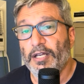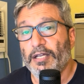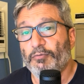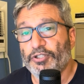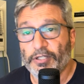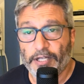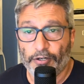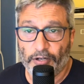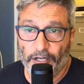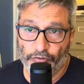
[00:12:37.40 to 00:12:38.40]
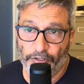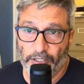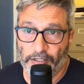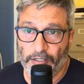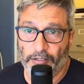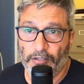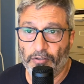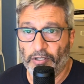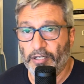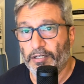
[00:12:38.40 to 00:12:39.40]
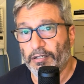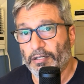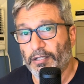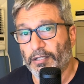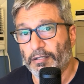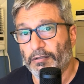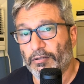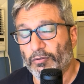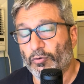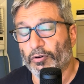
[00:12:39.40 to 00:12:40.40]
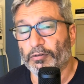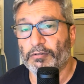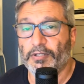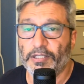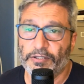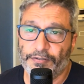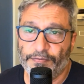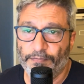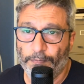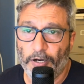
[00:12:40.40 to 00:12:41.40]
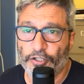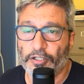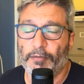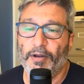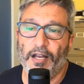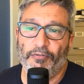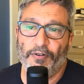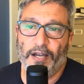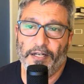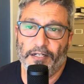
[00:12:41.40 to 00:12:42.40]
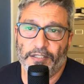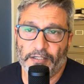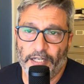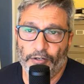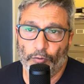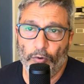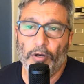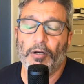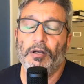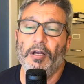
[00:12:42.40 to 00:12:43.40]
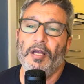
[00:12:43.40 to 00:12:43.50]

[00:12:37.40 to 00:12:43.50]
which he later contradicted in or at least partially modified in his later work.